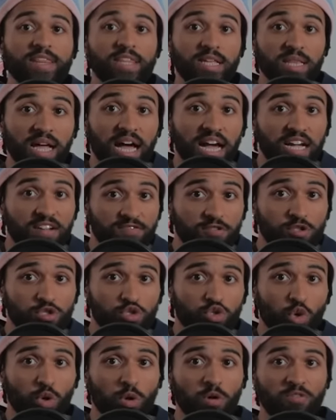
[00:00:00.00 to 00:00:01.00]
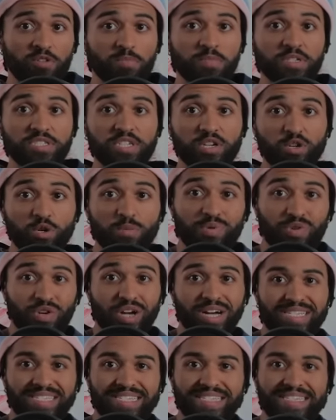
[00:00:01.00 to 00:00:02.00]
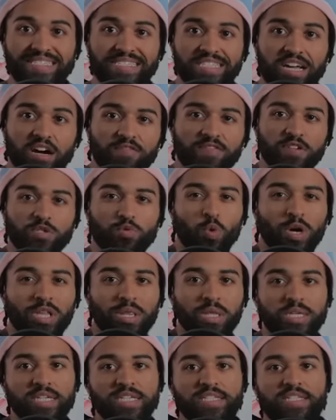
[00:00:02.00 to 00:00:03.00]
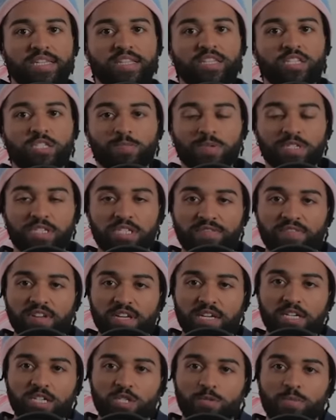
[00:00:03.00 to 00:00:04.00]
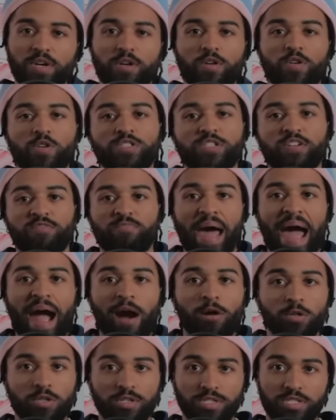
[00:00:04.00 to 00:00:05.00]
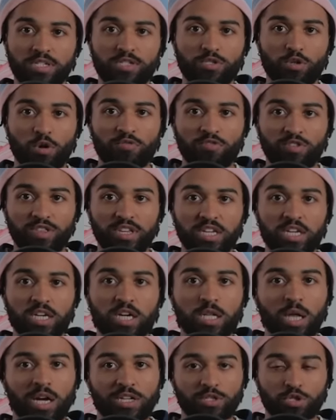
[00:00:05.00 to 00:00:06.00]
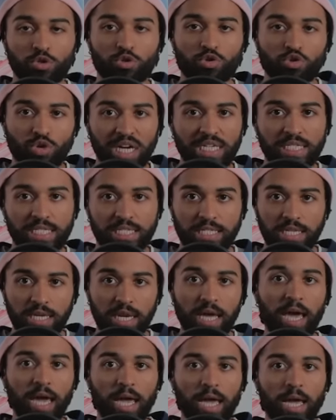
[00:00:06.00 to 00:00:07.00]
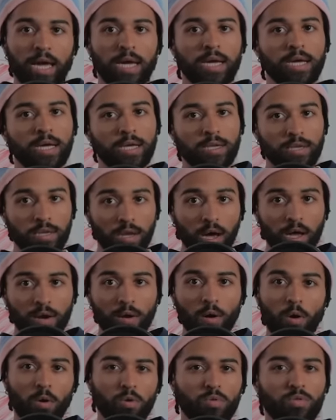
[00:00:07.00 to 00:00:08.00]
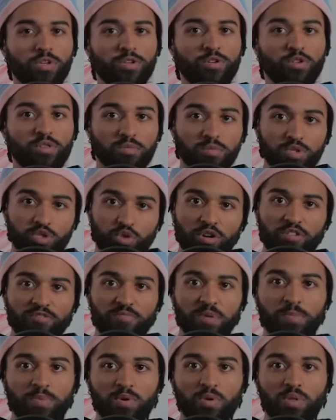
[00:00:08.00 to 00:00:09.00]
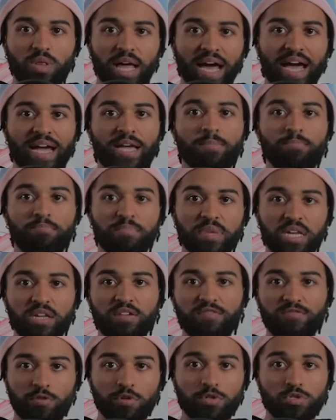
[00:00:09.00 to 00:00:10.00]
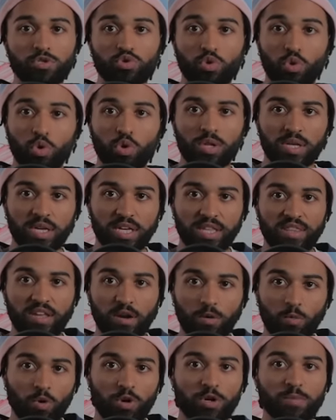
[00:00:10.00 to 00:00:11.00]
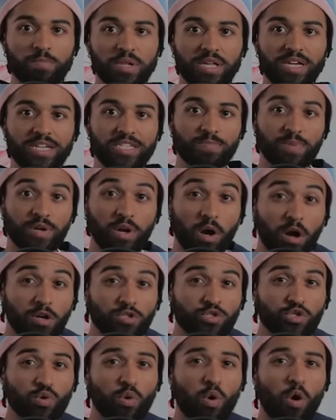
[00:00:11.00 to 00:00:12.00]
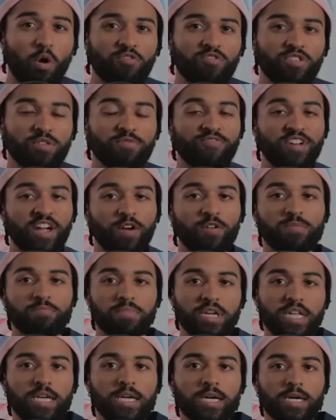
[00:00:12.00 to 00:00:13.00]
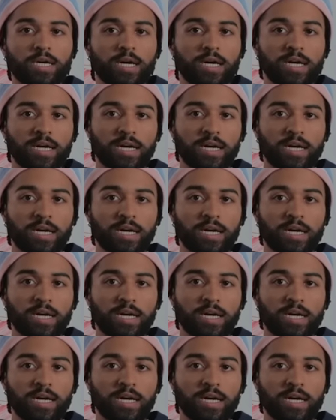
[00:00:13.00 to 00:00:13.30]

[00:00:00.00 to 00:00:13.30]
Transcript: the lack of control over material production itself is what leads to the specific experience of powerlessness over the ecological crisis today. Not only do the majority of people lack meaningful control in their workplace, but also over the very media